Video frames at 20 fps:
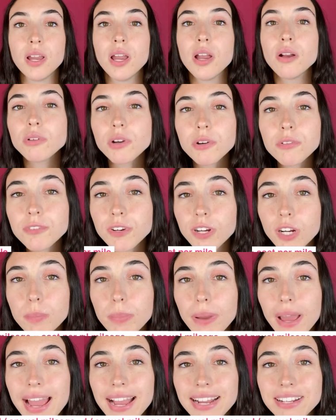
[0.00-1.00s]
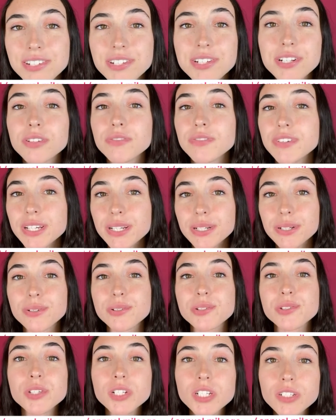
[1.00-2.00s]
Refer back to your vehicle
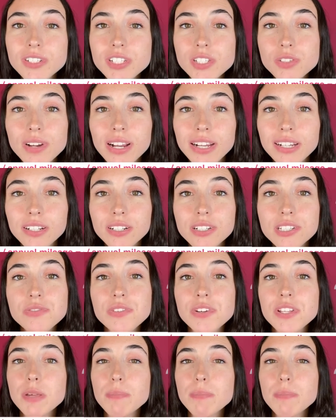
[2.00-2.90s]
service records for the